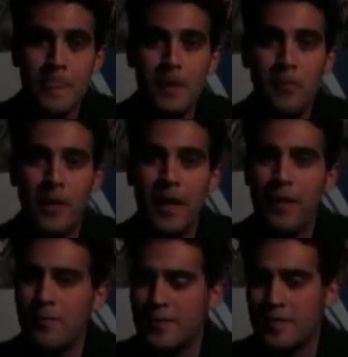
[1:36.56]
But
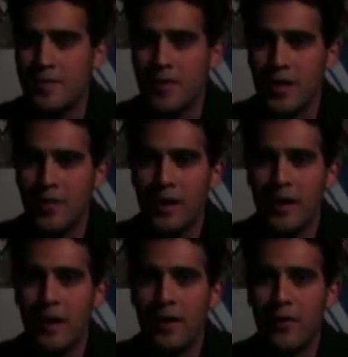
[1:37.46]
anyways, I was talking about
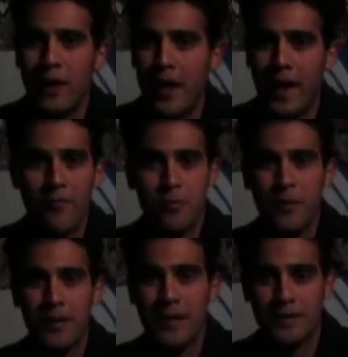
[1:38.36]
how I haven't
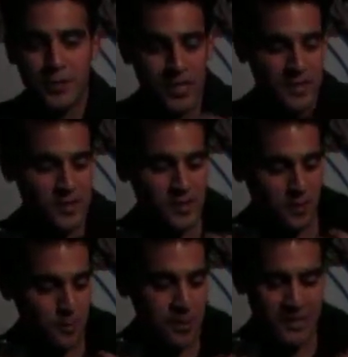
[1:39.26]
really gotten a chance to
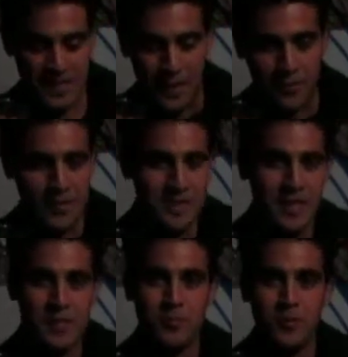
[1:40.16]
bust out this
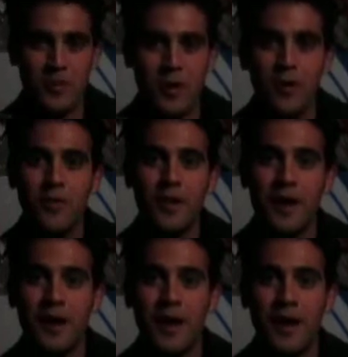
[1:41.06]
nice winter coat that I
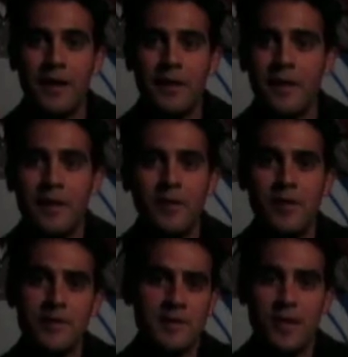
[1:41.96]
got.
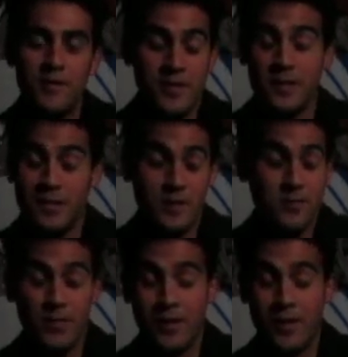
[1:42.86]
Because obviously it doesn't
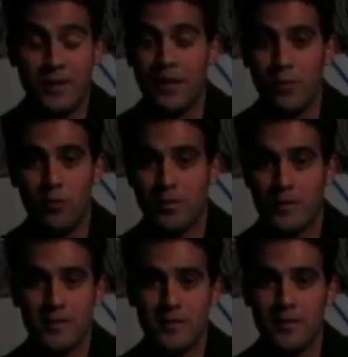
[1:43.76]
really get that cold here
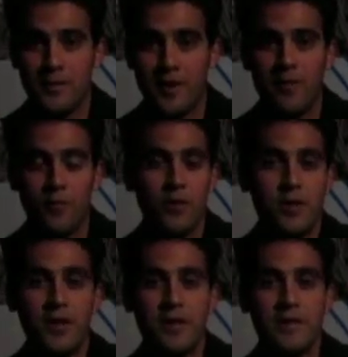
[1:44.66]
in Southern
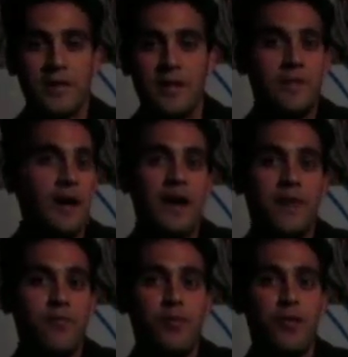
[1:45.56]
California. Like I said, I
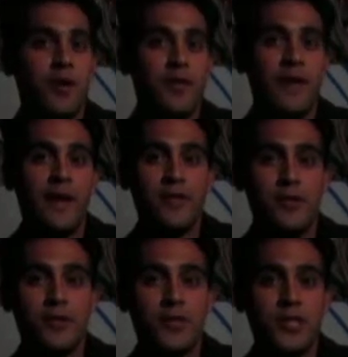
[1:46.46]
put on the
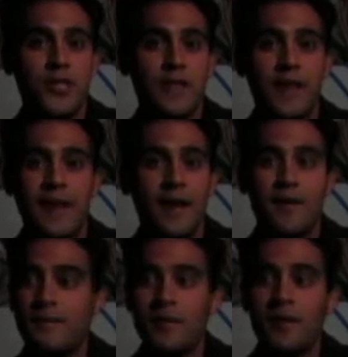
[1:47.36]
heavier shit
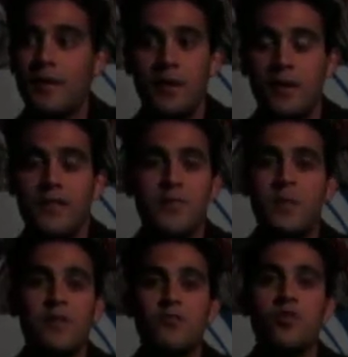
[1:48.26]
and it's
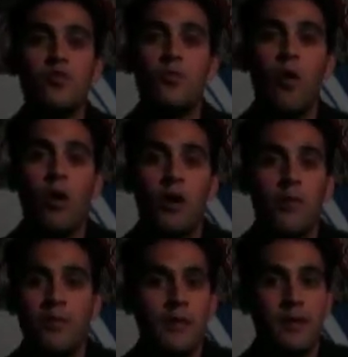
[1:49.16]
been too
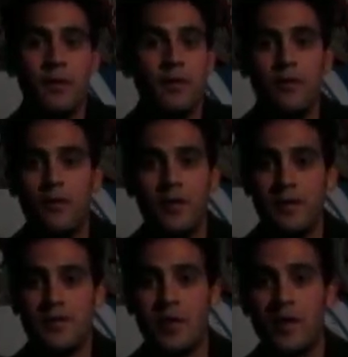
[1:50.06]
warm. The
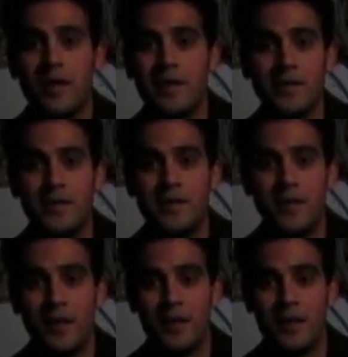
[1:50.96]
hoodie's all I need,